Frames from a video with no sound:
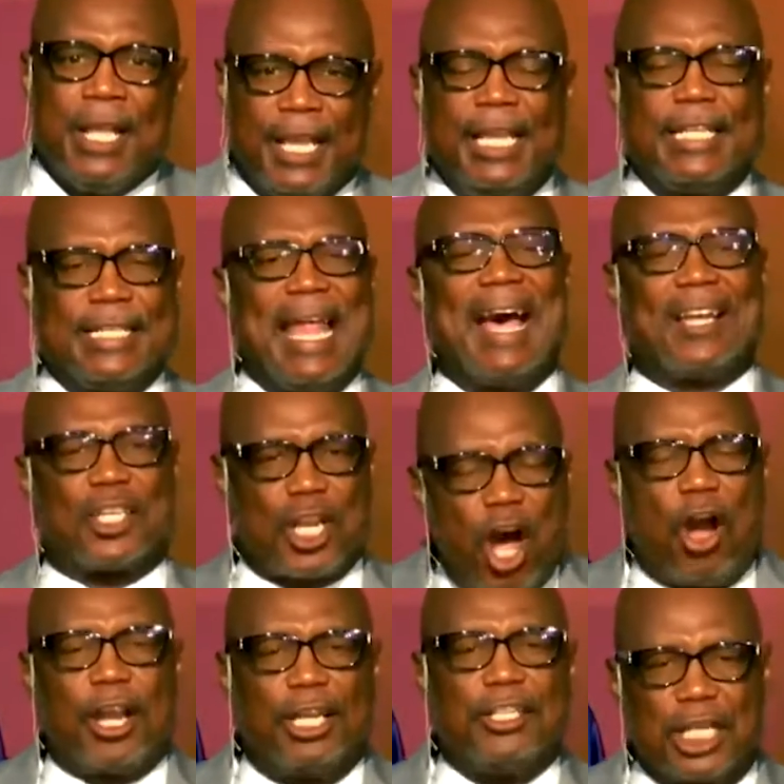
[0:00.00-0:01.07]
He's not
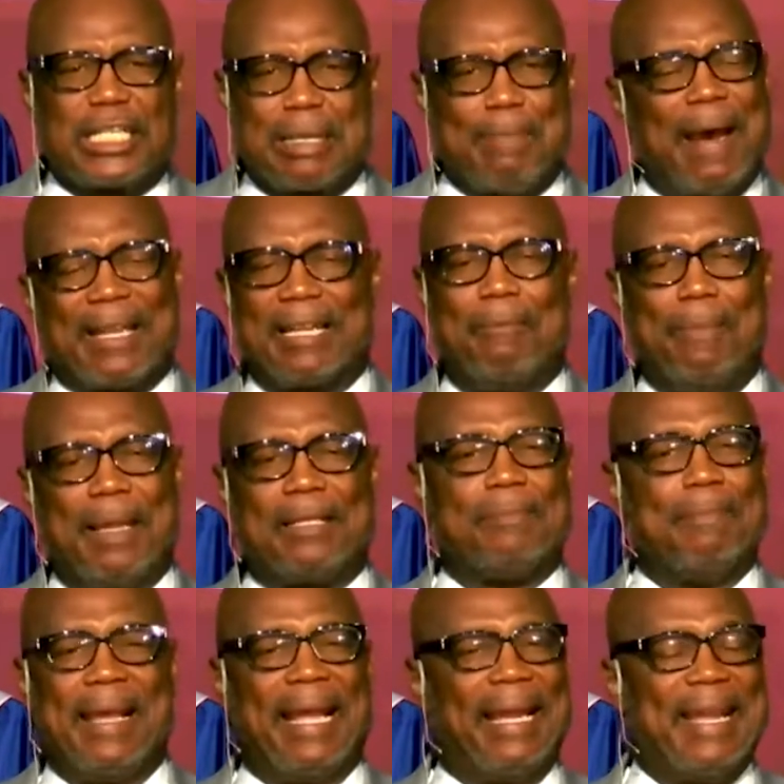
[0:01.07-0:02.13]
talking just about the
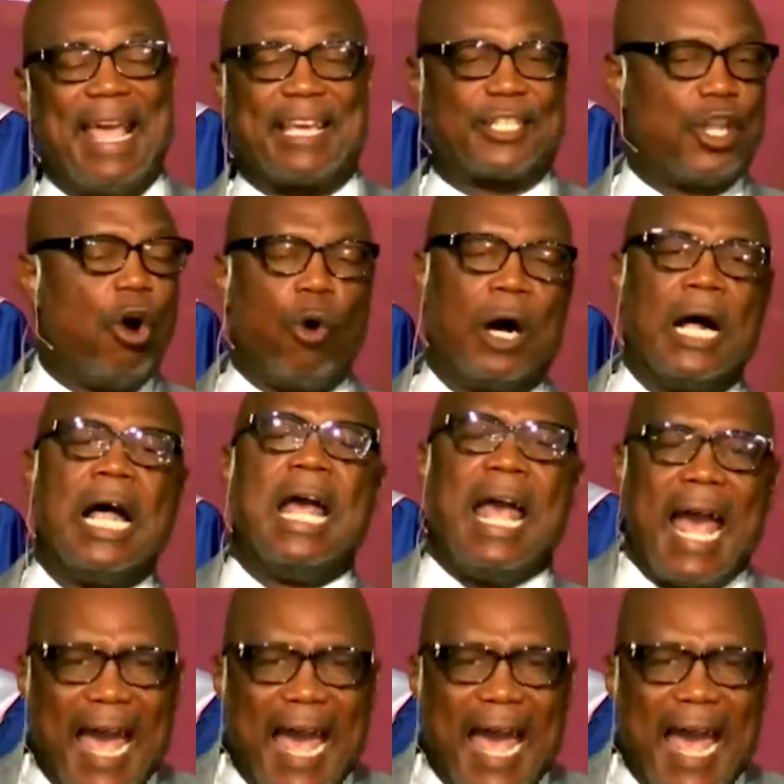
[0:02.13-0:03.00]
man next door.